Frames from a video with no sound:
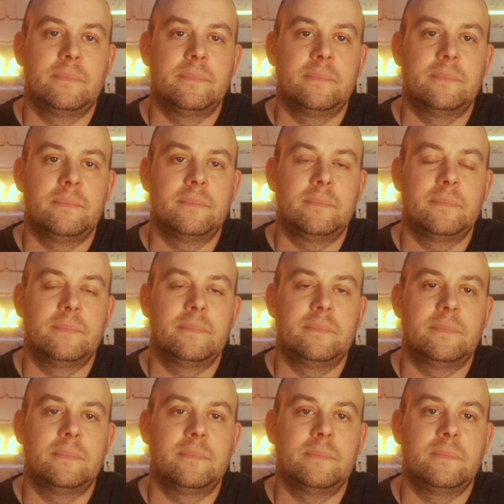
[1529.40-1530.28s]

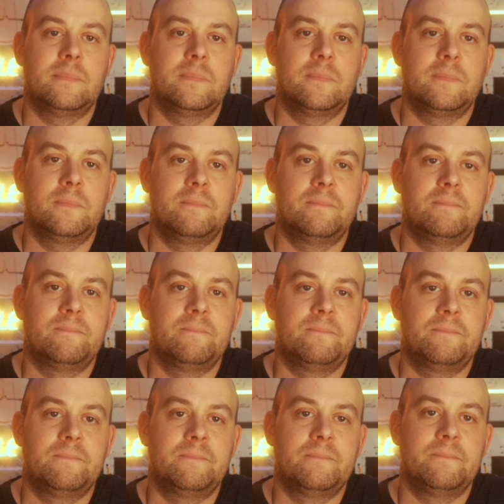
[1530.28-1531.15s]

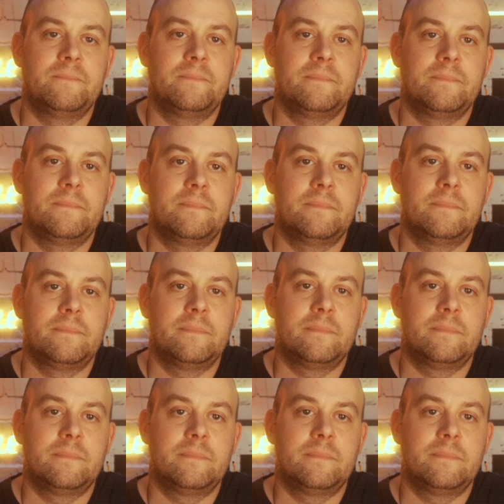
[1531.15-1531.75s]
(silent)